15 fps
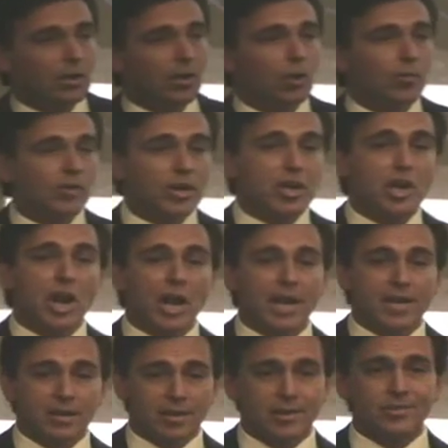over
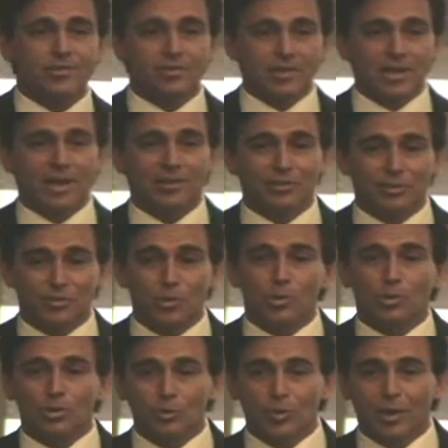900,000
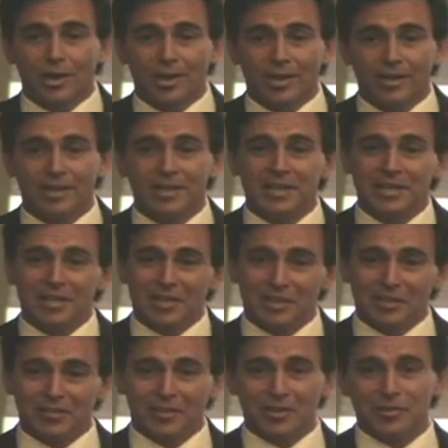worldwide
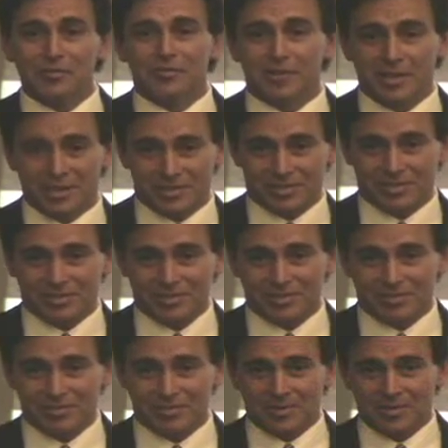of our new Fiestas
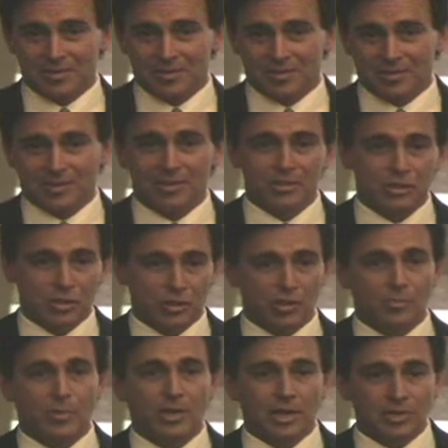in
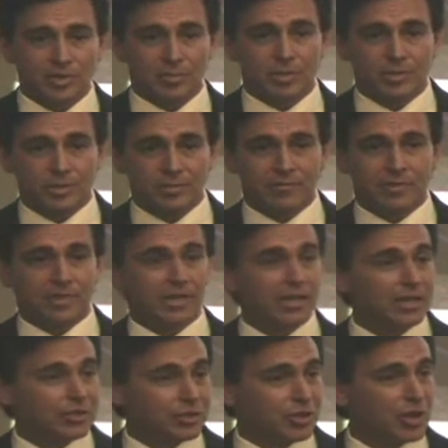Europe and Asia Pacific.
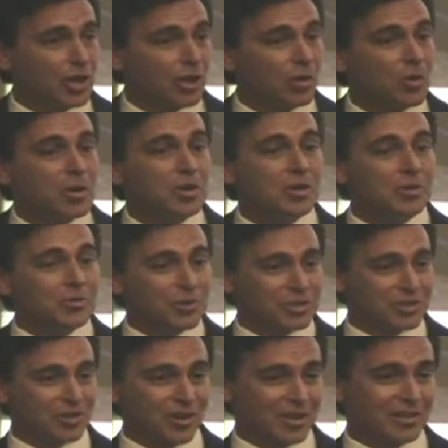And as you know, we're
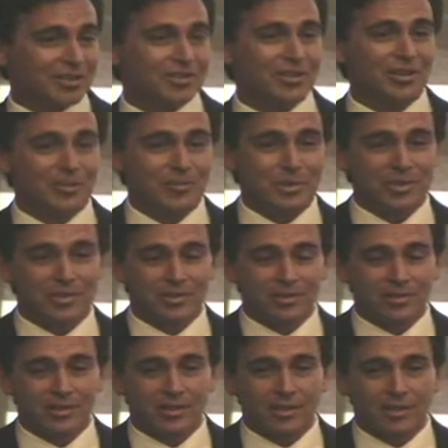starting to sell them here
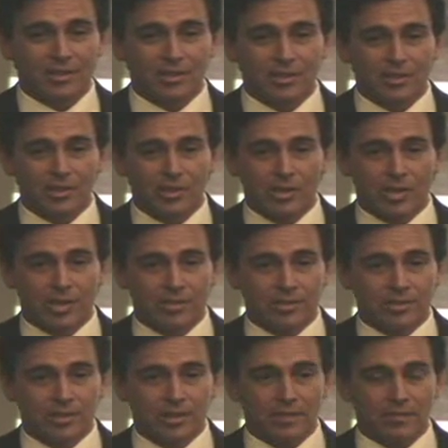in the United
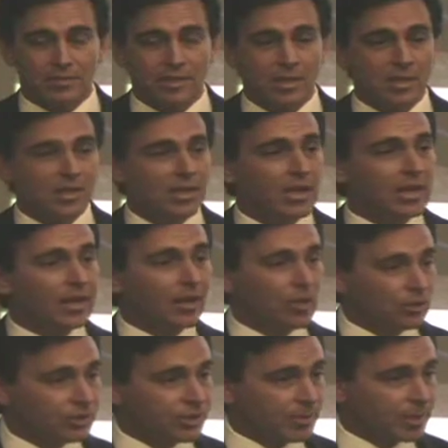States. And
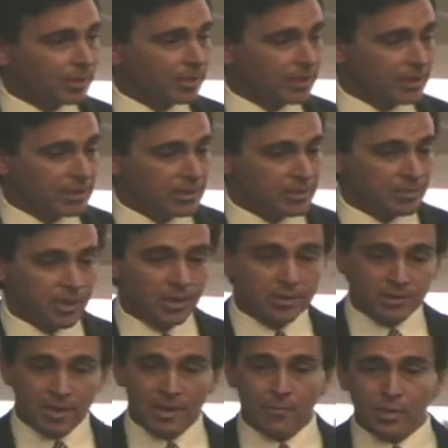ultimately, by
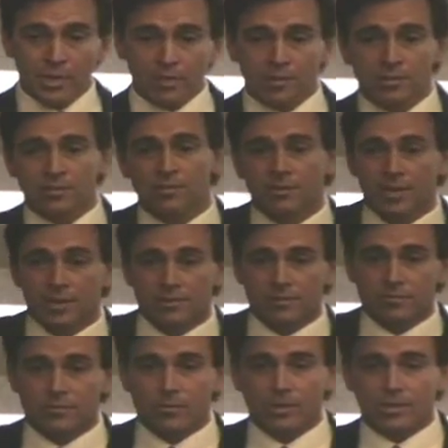the time we get to
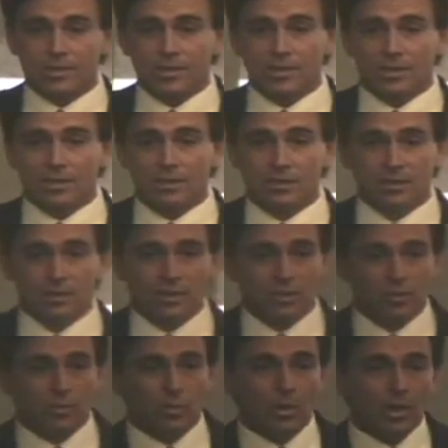2014,
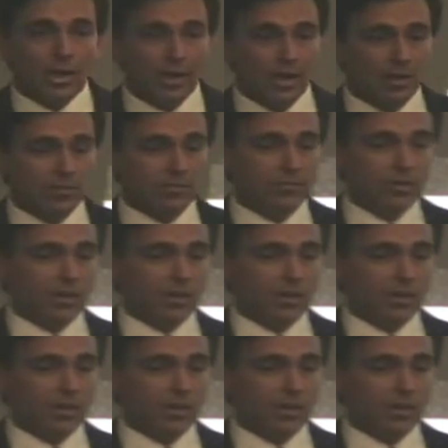we'll have